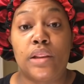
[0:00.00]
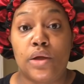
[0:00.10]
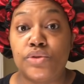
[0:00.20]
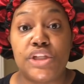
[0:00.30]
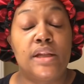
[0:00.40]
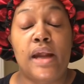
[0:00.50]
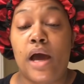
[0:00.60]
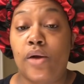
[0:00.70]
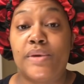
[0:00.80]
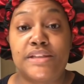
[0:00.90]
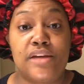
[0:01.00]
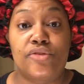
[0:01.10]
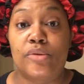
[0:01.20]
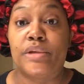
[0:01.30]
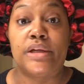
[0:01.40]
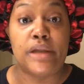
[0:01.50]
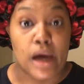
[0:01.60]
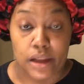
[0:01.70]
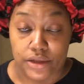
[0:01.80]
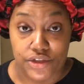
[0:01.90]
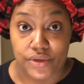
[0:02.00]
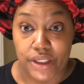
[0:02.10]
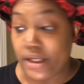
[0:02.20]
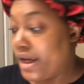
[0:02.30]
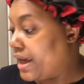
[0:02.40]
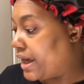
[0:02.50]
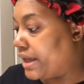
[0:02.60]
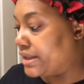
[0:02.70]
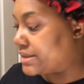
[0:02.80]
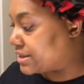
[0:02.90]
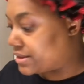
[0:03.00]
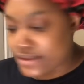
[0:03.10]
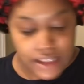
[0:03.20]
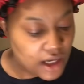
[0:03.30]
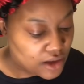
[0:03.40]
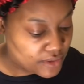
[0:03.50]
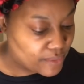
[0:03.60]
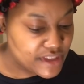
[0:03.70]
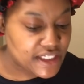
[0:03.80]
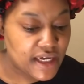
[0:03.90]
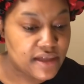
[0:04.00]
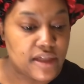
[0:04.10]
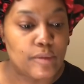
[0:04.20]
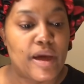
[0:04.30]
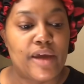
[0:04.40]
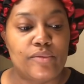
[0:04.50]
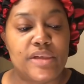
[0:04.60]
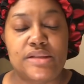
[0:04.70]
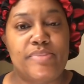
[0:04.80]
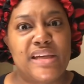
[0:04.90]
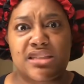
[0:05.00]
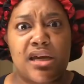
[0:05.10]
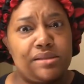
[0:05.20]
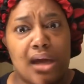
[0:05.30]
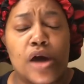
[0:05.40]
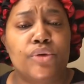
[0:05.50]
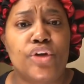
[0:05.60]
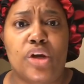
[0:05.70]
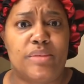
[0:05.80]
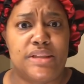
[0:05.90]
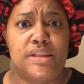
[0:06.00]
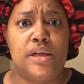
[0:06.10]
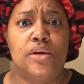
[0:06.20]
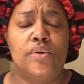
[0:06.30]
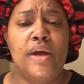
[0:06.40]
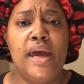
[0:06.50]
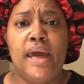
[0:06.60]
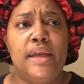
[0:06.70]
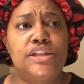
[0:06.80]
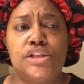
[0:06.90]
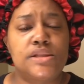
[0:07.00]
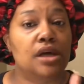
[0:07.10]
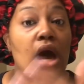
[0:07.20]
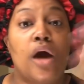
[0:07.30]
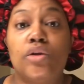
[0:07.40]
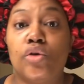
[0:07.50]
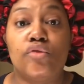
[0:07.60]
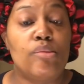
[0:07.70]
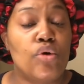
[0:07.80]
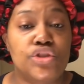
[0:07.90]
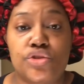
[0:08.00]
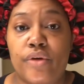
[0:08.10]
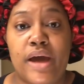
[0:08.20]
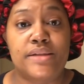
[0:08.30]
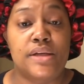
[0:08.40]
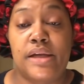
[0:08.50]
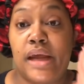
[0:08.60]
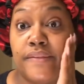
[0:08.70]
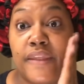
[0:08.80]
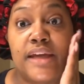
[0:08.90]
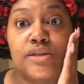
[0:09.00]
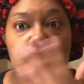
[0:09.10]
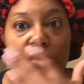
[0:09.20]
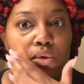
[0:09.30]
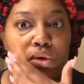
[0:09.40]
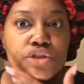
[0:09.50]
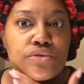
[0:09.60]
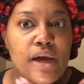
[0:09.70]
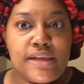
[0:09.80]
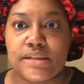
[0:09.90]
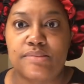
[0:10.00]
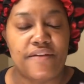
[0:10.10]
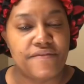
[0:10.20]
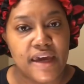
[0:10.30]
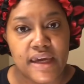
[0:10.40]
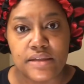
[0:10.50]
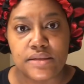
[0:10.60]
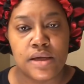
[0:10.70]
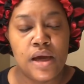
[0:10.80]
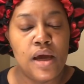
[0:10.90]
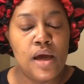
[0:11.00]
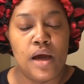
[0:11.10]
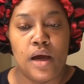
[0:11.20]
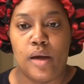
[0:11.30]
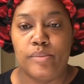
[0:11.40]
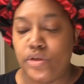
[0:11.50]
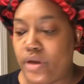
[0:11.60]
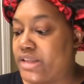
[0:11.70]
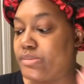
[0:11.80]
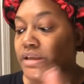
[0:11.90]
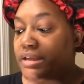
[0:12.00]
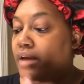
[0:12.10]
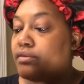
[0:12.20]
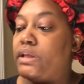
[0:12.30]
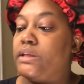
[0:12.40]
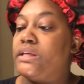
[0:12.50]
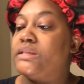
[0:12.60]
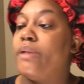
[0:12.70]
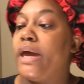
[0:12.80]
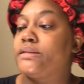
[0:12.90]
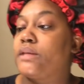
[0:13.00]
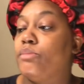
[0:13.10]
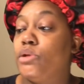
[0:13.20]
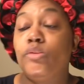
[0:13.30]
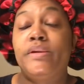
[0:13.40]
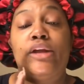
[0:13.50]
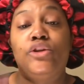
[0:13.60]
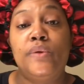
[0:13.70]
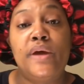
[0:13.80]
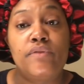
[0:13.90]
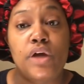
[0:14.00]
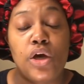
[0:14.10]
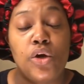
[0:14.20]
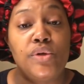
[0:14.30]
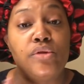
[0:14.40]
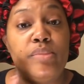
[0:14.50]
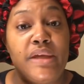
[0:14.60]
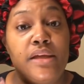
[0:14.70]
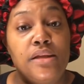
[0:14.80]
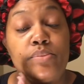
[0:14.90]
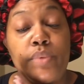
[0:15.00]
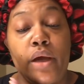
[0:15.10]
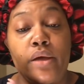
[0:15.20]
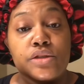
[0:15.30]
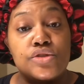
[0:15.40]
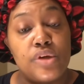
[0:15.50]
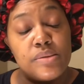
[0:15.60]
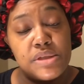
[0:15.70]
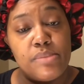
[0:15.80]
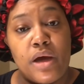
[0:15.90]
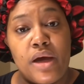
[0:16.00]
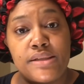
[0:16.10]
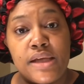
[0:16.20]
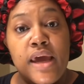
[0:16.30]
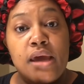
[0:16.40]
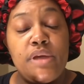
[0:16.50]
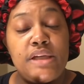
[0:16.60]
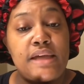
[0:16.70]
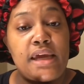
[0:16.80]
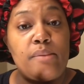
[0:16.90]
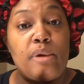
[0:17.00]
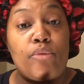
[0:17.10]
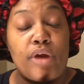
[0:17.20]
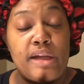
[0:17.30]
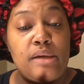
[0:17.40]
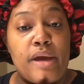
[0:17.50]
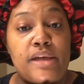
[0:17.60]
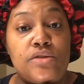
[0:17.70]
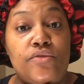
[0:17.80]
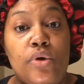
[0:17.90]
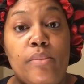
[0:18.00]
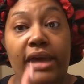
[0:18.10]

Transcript: a lotion that I always get from the Dollar Tree. And it's it's called, I wish I had it in the bathroom, it's, it's, it's called Dermaseal. And it's just an all-over moisturizer. And I, that's what moisturizes my face um, you guys. But definitely this Bask and Bloom, and I do have a code. It'll be in the uh, description box because I am a brand ambassador for